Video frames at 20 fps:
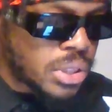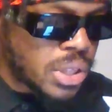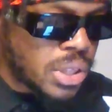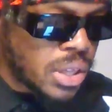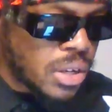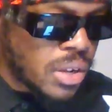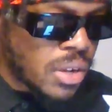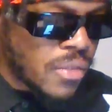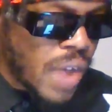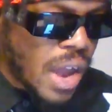
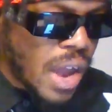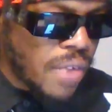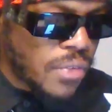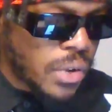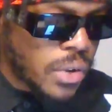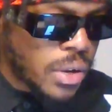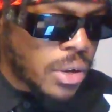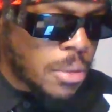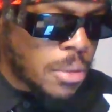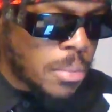of
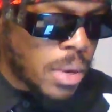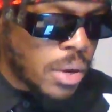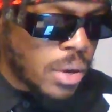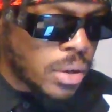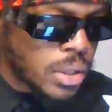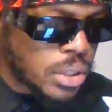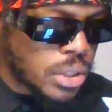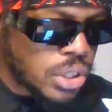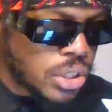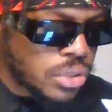African
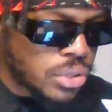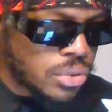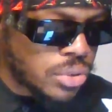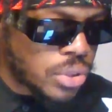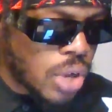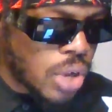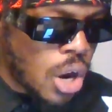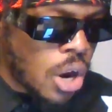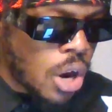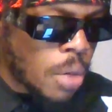American children
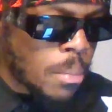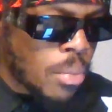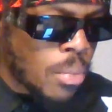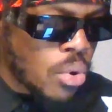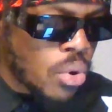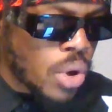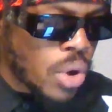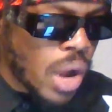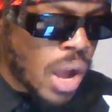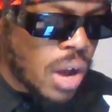are
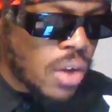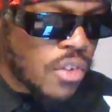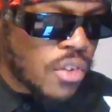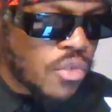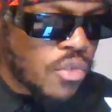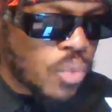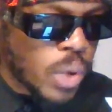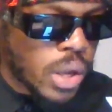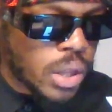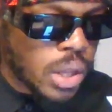born out of
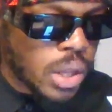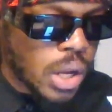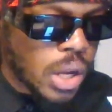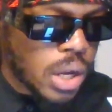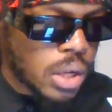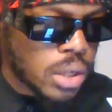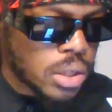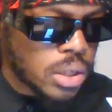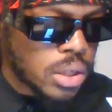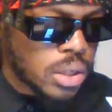wedlock.
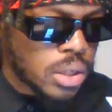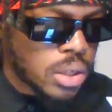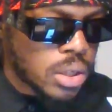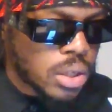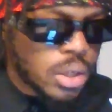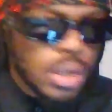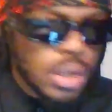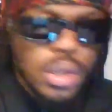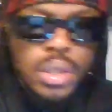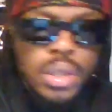
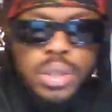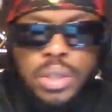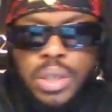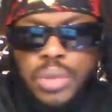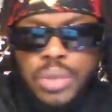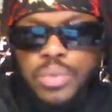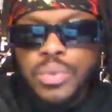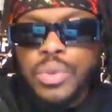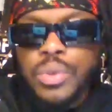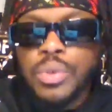See,
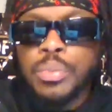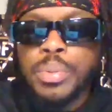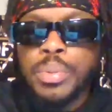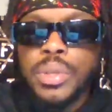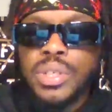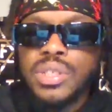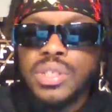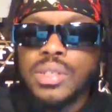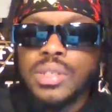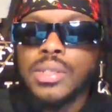when you put the
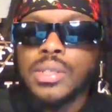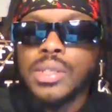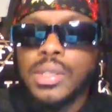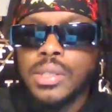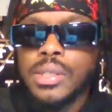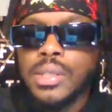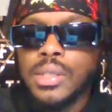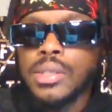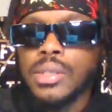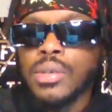
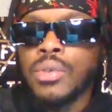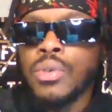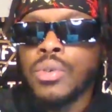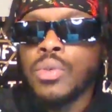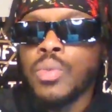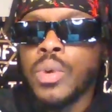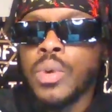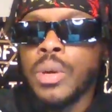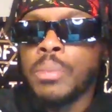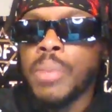statistics on
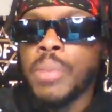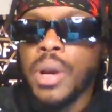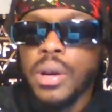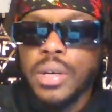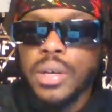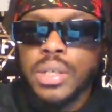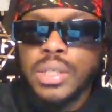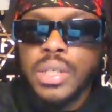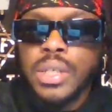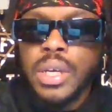what
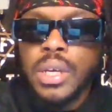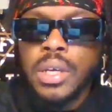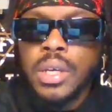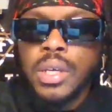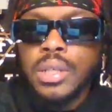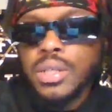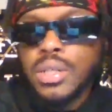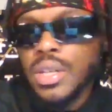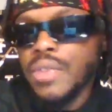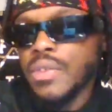America say,
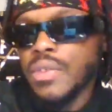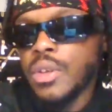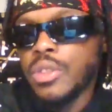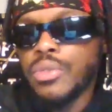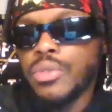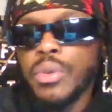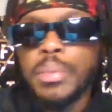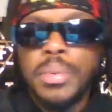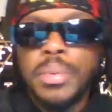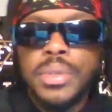
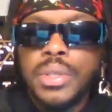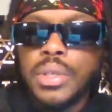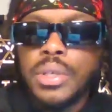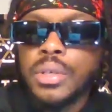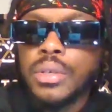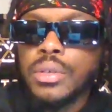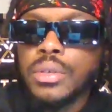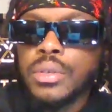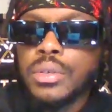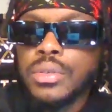73%.
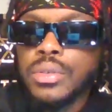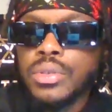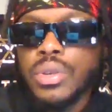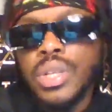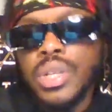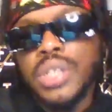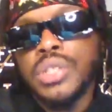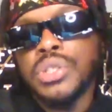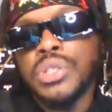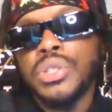So
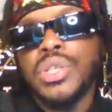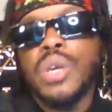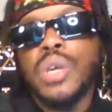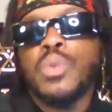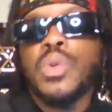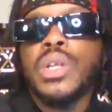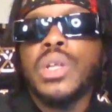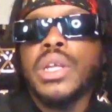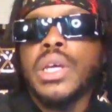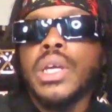let's just say we
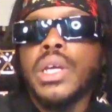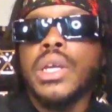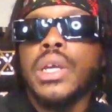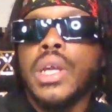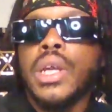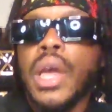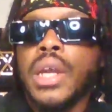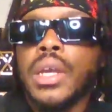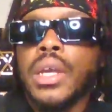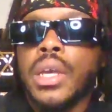lead in
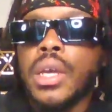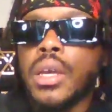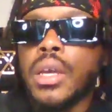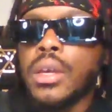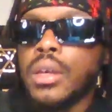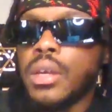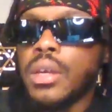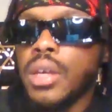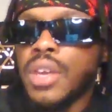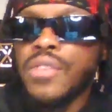that again,
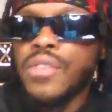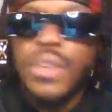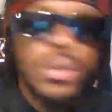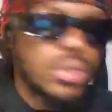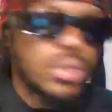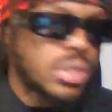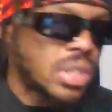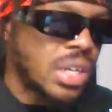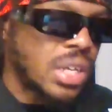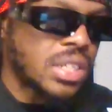even though
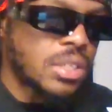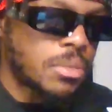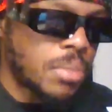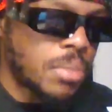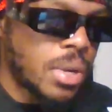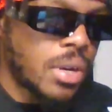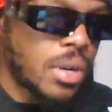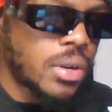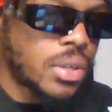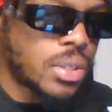sex is
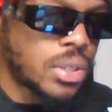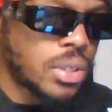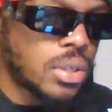marriage.